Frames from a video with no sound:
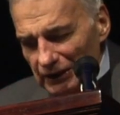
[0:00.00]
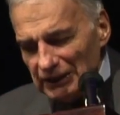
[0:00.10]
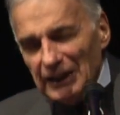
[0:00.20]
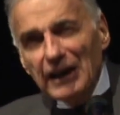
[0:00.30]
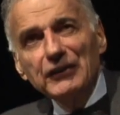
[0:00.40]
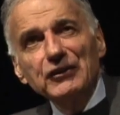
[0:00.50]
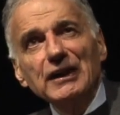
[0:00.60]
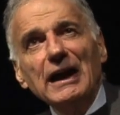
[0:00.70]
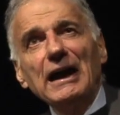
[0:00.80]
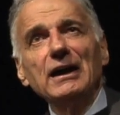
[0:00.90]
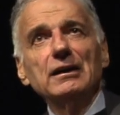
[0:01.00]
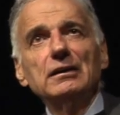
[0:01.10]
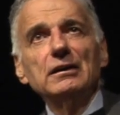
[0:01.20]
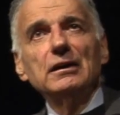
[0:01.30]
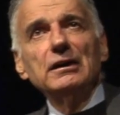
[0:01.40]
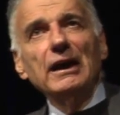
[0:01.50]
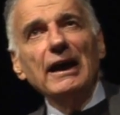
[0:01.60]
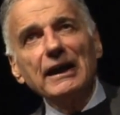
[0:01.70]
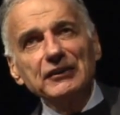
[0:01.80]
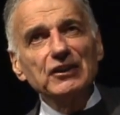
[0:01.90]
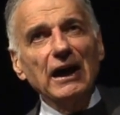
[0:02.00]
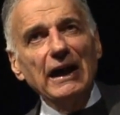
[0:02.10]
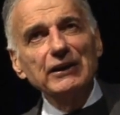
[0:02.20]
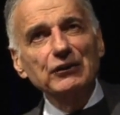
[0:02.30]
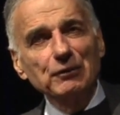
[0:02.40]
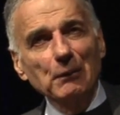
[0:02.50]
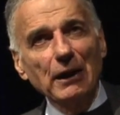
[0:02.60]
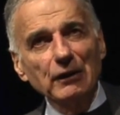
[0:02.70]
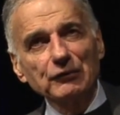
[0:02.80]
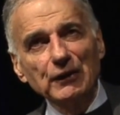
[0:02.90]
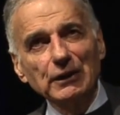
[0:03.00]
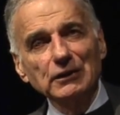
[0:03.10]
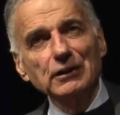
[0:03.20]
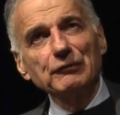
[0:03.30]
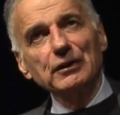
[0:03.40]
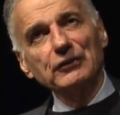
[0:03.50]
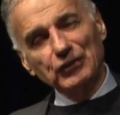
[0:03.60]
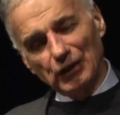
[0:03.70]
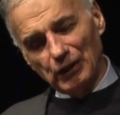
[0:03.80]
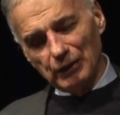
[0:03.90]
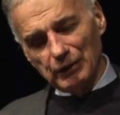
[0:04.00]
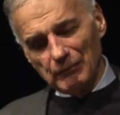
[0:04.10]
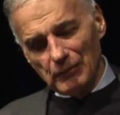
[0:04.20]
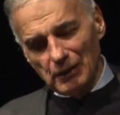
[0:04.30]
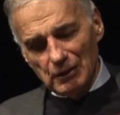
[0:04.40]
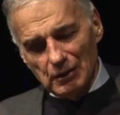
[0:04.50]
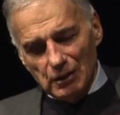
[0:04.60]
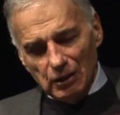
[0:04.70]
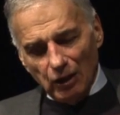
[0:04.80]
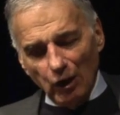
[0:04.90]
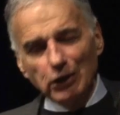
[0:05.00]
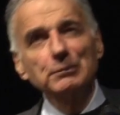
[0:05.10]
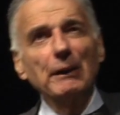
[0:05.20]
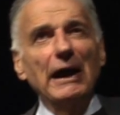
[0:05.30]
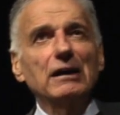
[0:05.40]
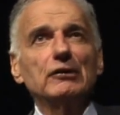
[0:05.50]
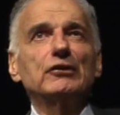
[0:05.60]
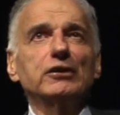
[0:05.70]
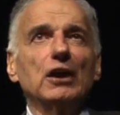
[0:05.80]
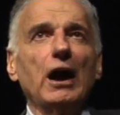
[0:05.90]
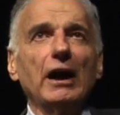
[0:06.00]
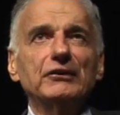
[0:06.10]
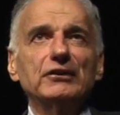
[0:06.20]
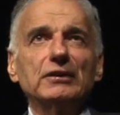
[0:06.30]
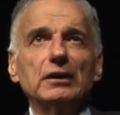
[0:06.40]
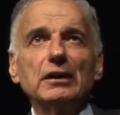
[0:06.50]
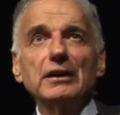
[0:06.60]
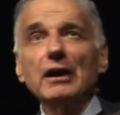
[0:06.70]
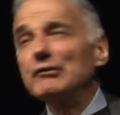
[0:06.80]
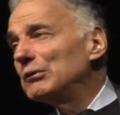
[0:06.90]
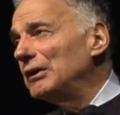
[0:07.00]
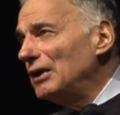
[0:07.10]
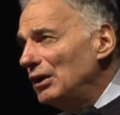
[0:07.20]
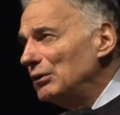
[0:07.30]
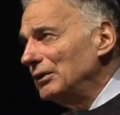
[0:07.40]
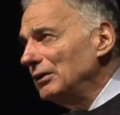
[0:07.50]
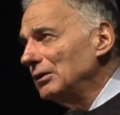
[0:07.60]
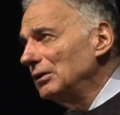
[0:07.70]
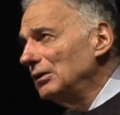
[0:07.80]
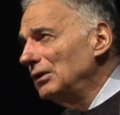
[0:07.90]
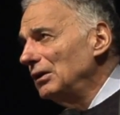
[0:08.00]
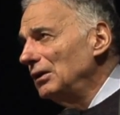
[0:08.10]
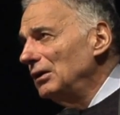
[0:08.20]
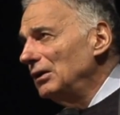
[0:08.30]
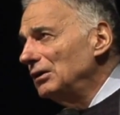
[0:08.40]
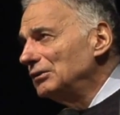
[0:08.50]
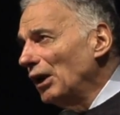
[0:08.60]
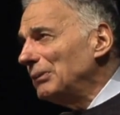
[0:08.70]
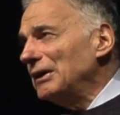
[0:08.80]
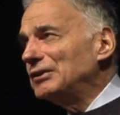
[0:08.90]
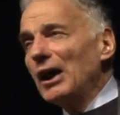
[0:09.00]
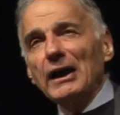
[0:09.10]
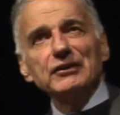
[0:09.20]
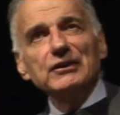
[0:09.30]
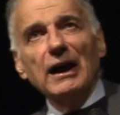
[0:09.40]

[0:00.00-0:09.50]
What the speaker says: let us not excise from our field of concern old battles lost, never renewed. Nobody talks